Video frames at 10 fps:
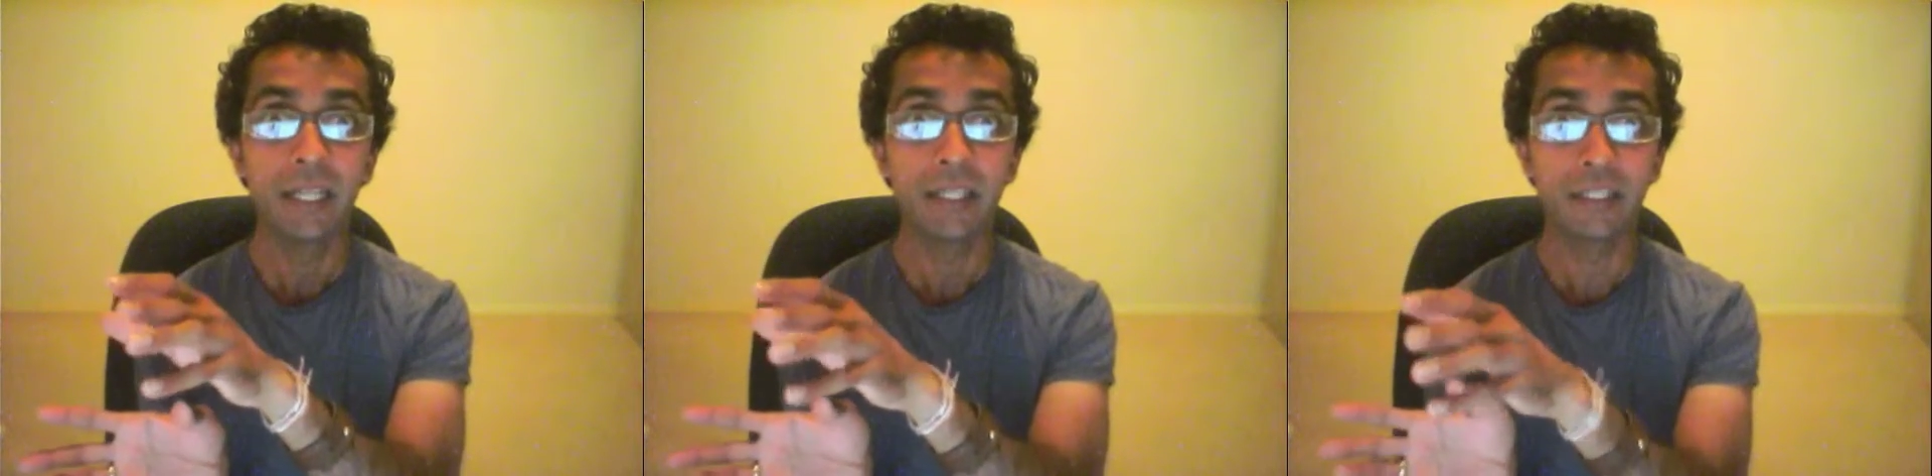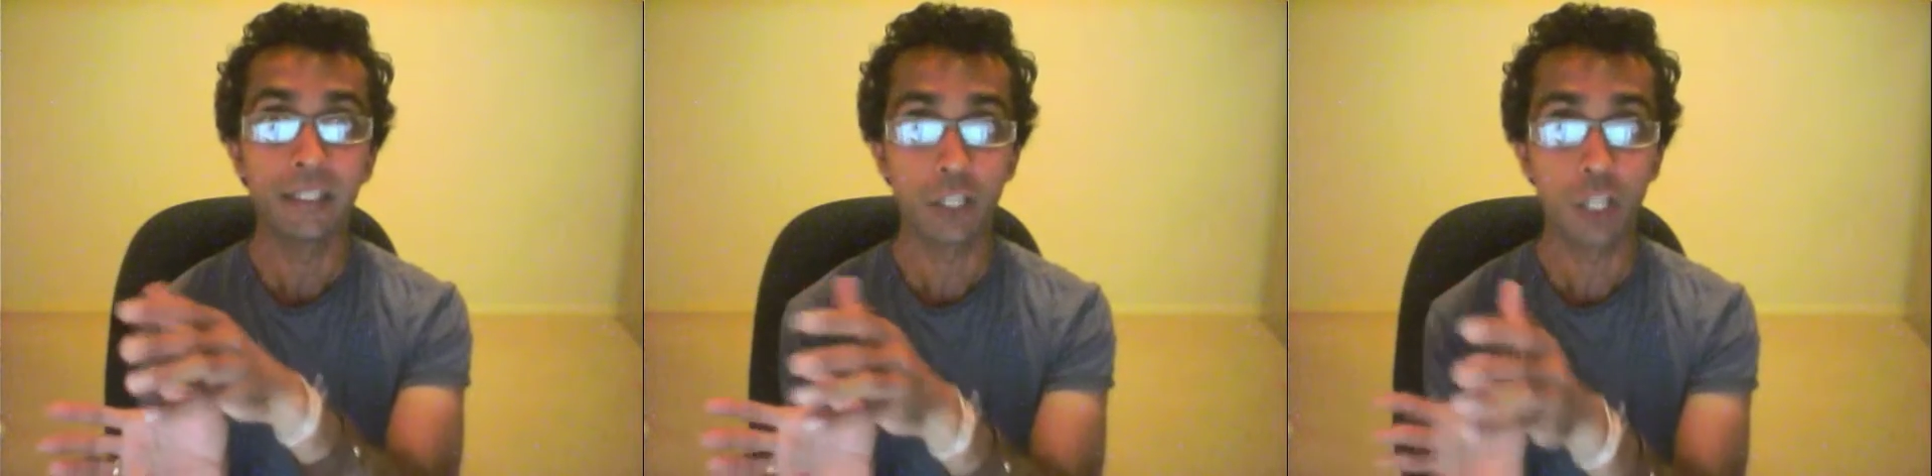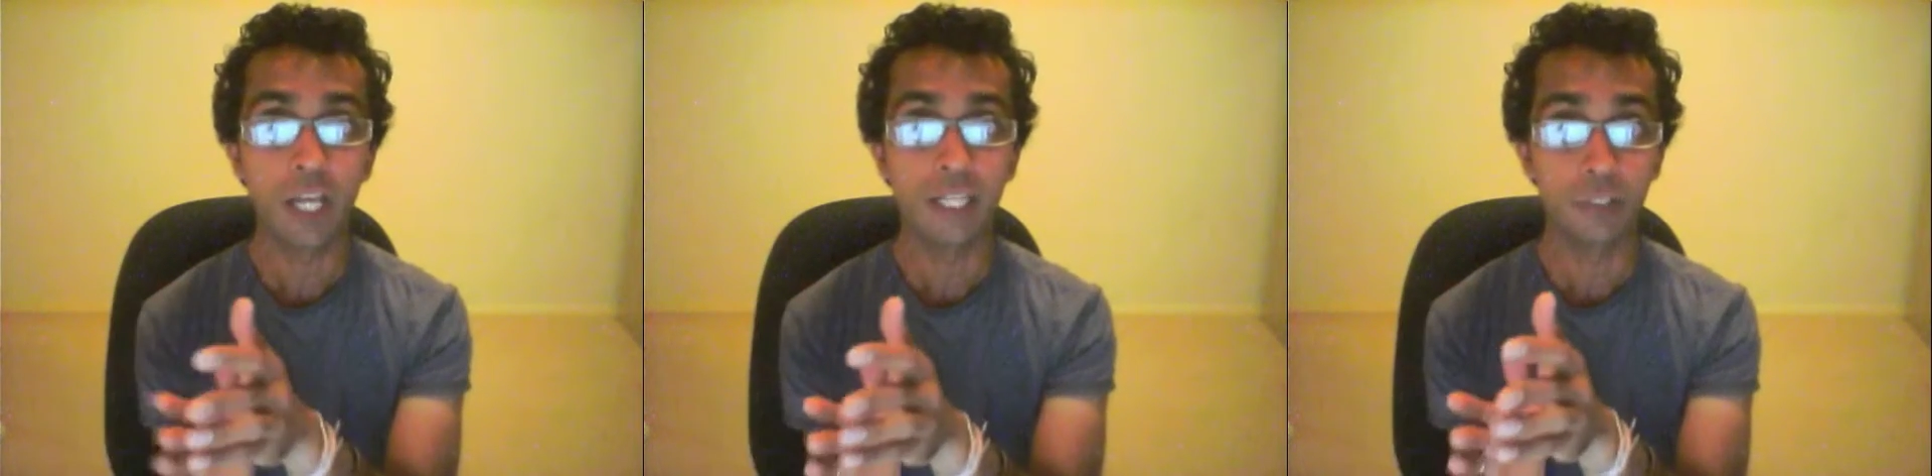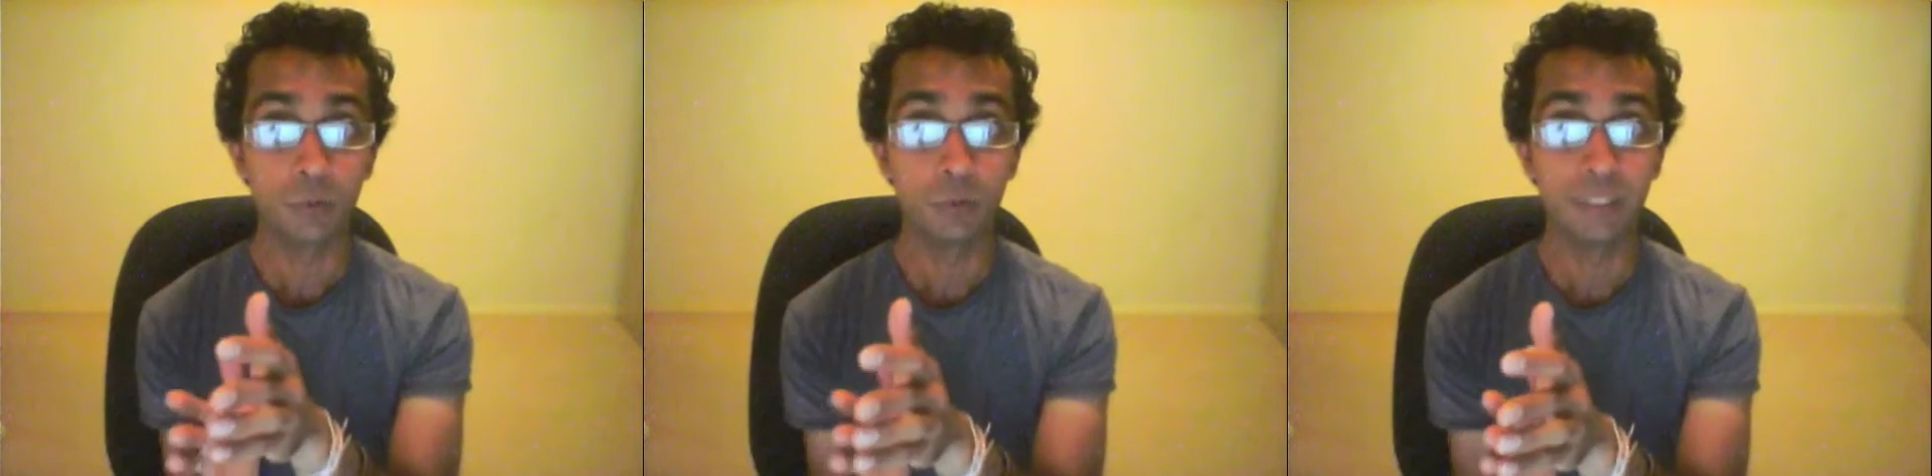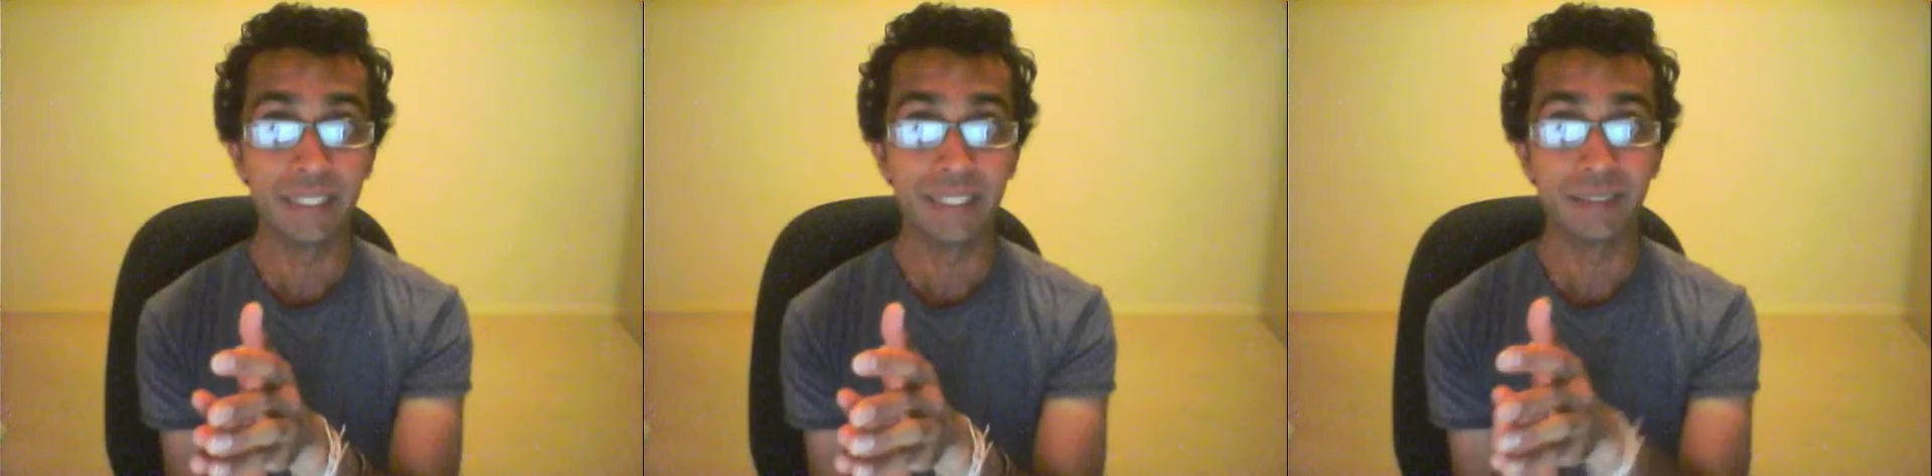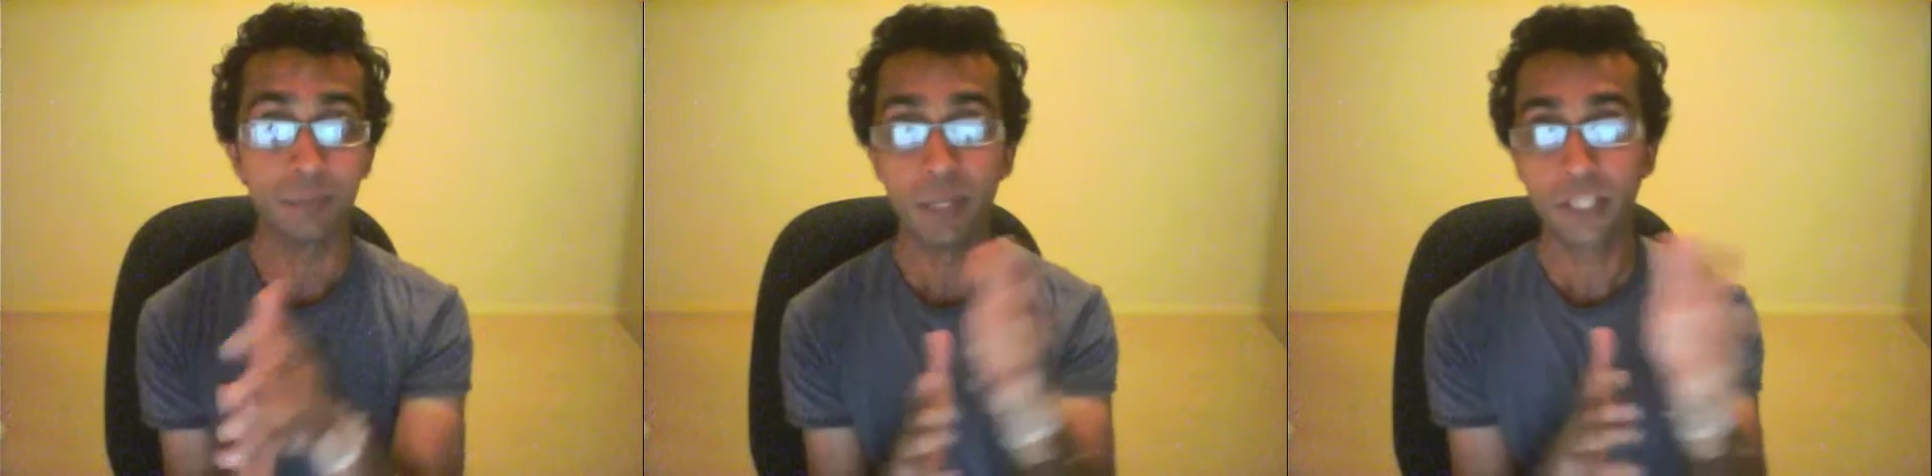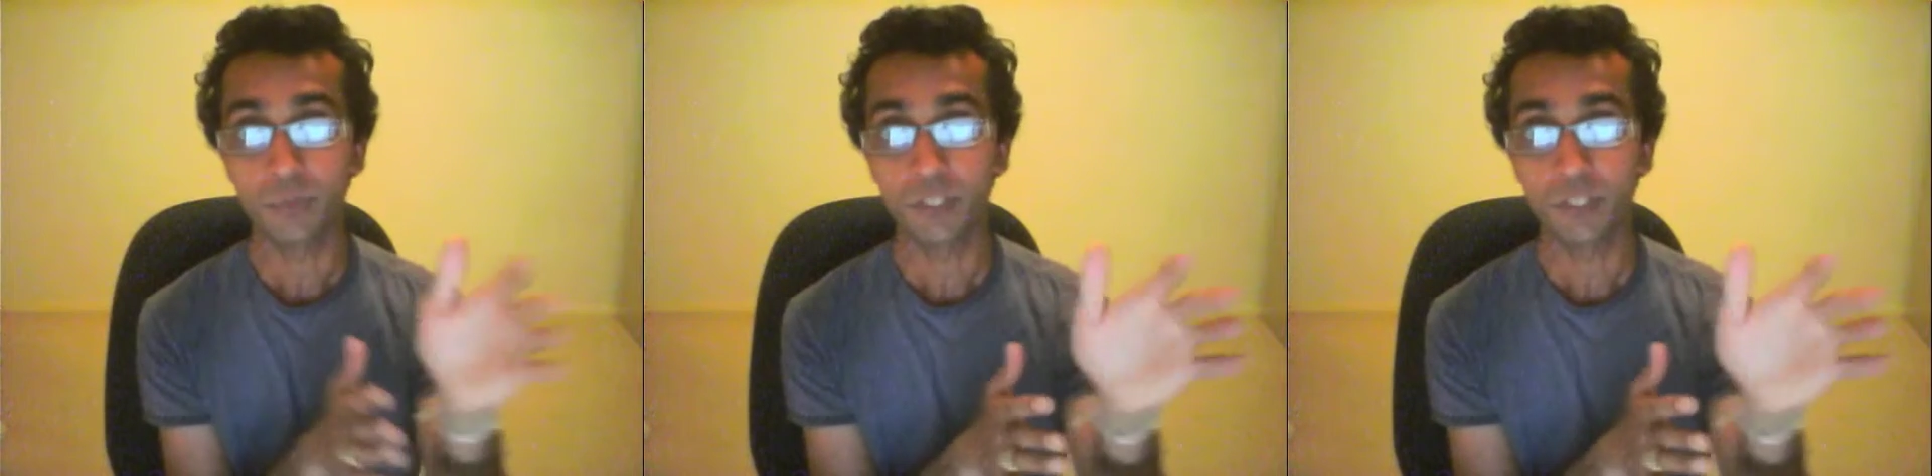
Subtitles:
the likelihood is much,